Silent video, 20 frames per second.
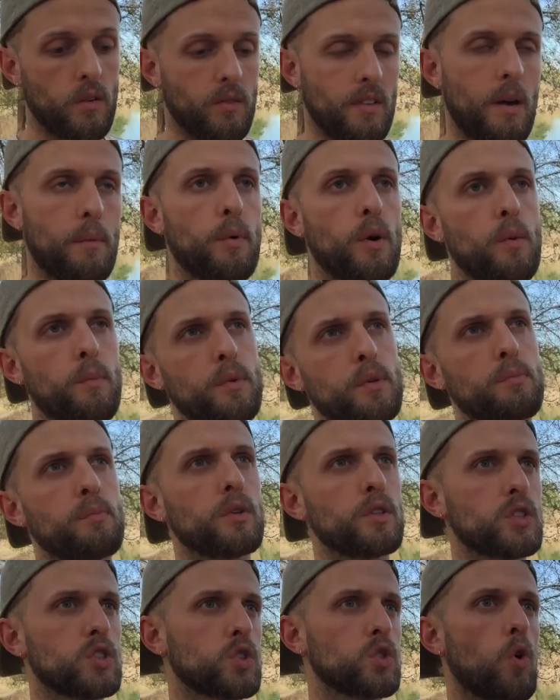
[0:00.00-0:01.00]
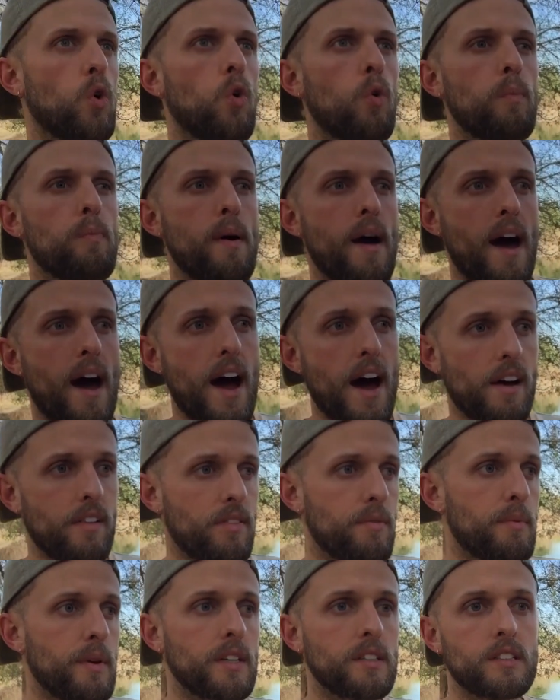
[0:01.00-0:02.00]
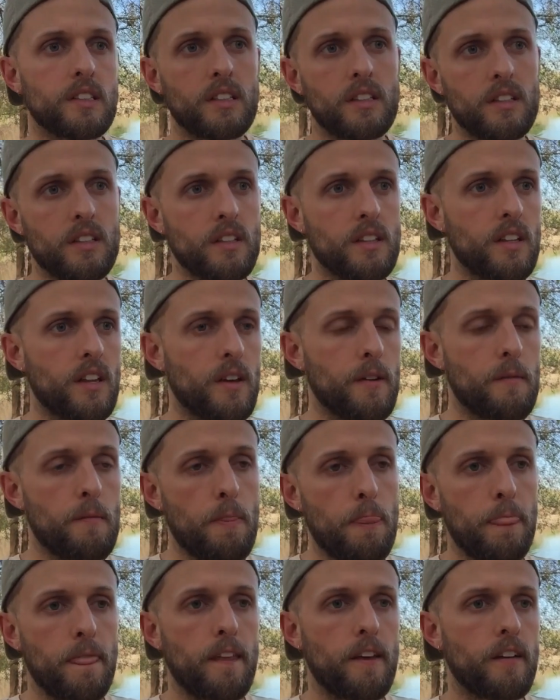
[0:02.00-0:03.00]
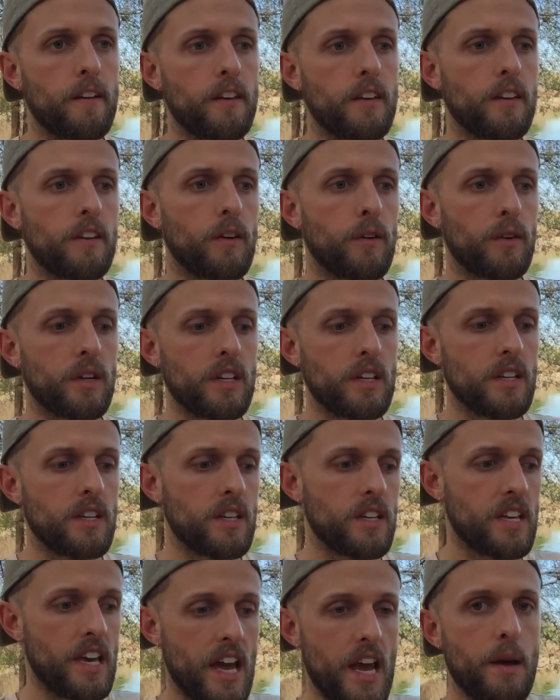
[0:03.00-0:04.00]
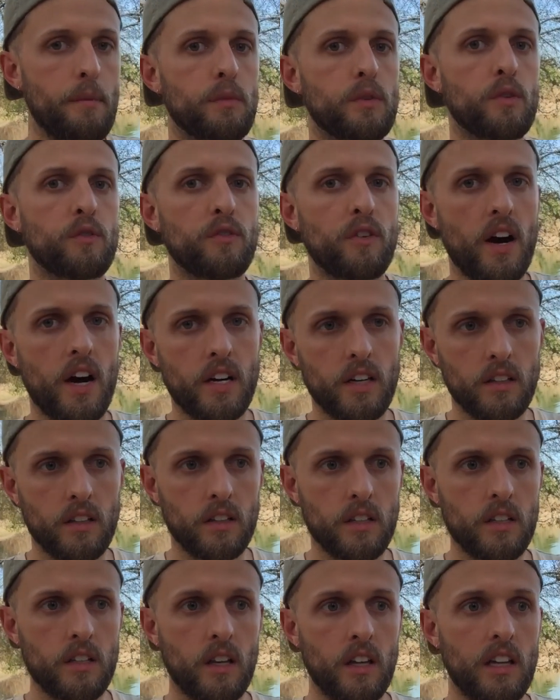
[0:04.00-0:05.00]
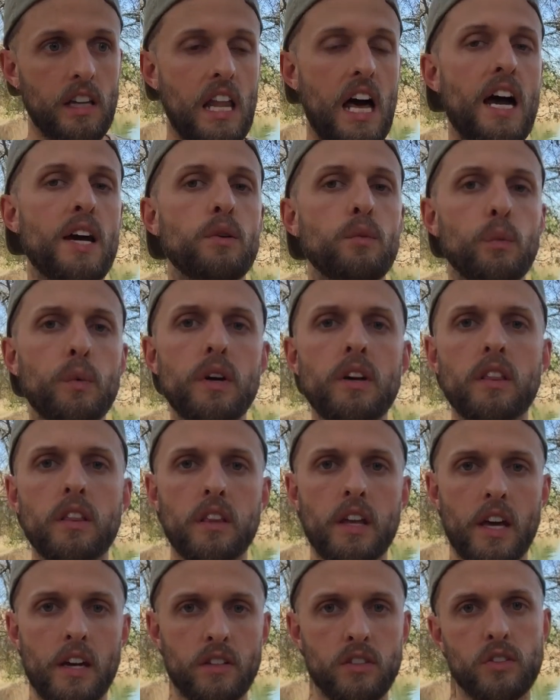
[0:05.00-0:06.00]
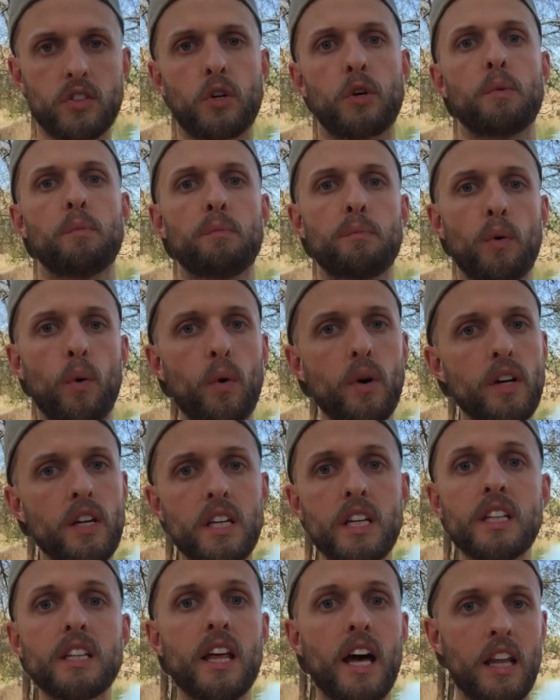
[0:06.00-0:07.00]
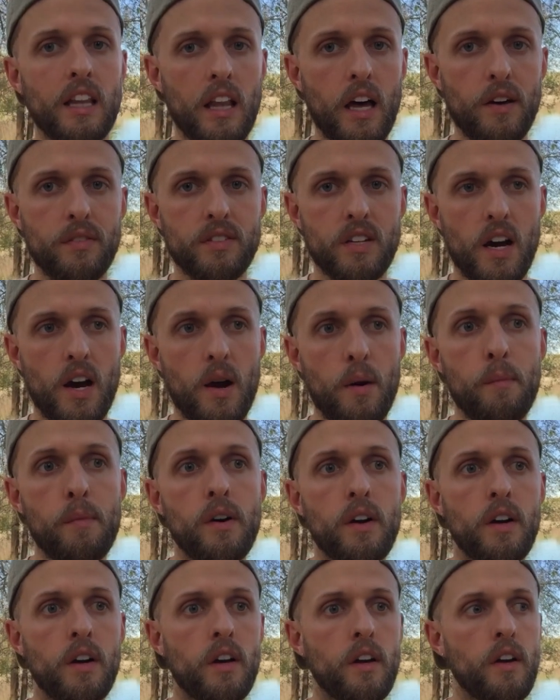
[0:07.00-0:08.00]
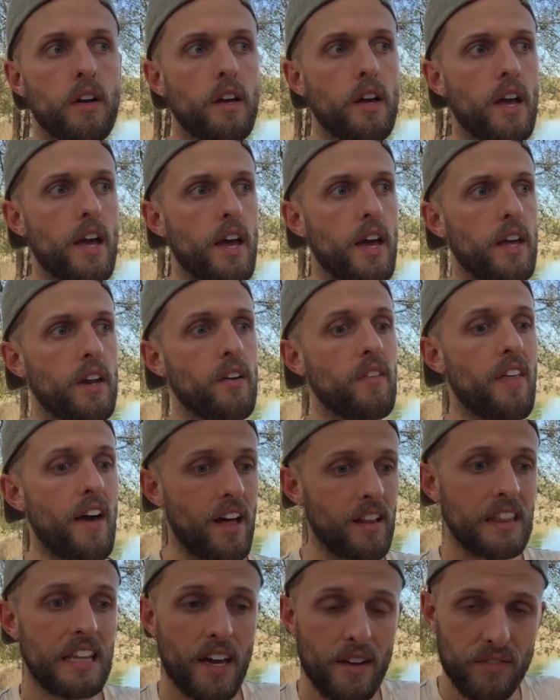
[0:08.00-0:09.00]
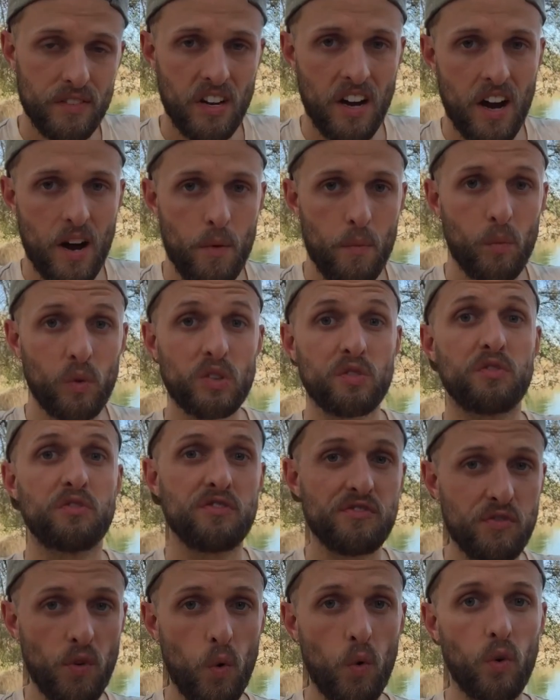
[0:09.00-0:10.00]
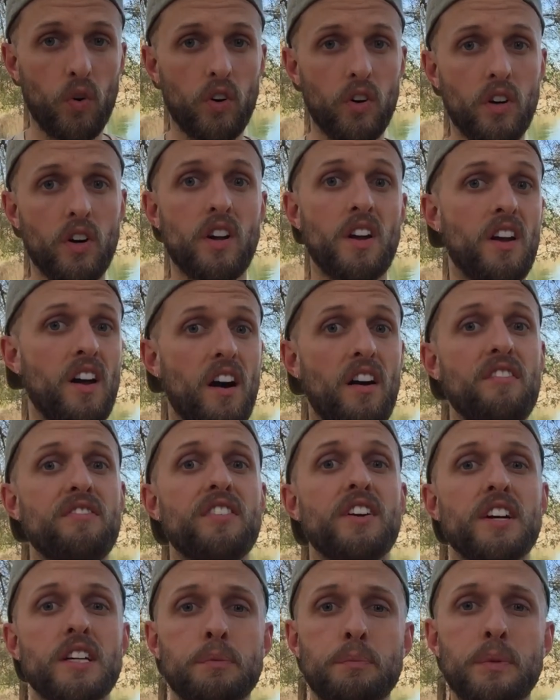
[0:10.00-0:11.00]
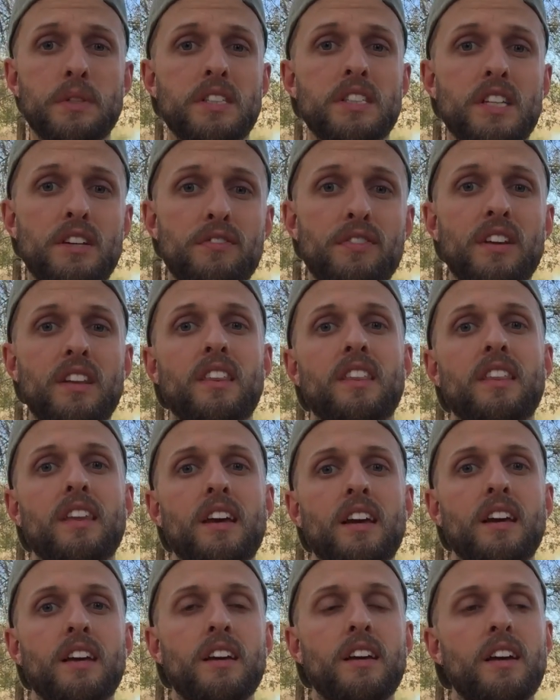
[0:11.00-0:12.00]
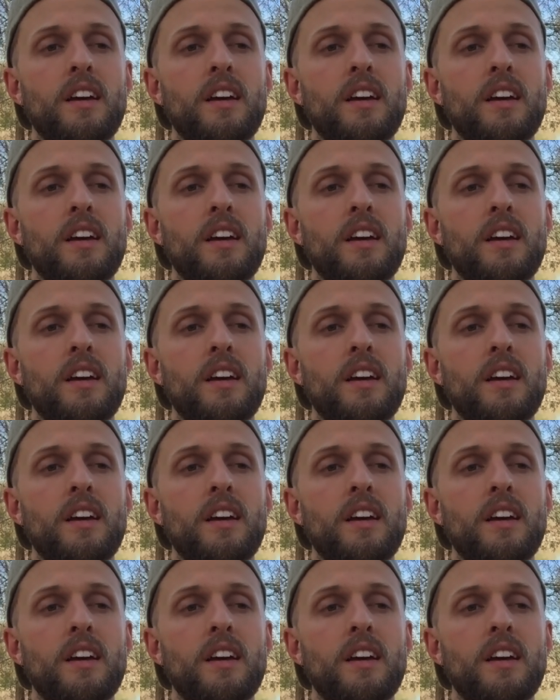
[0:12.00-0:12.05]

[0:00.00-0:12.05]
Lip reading: not purpose, but soul path basically that, you know, he came to finally align with at a certain point in that lifetime. And that lifetime was for a very specific thing.